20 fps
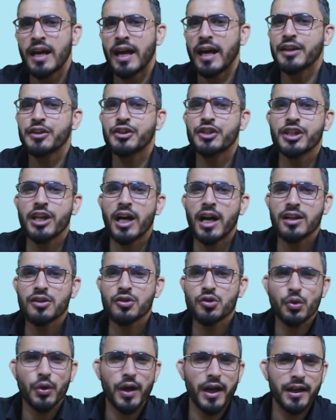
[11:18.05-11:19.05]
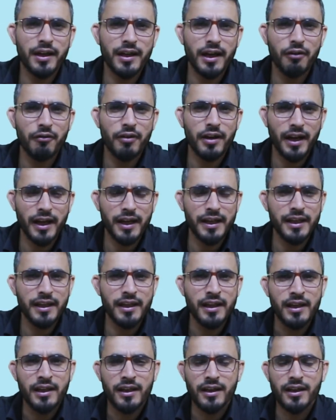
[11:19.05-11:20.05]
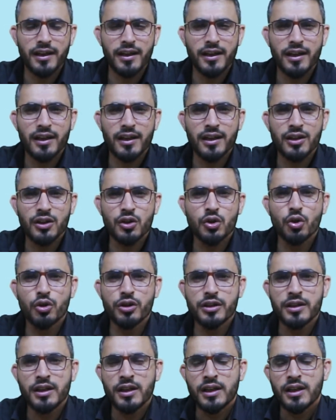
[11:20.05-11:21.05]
and she also had never any good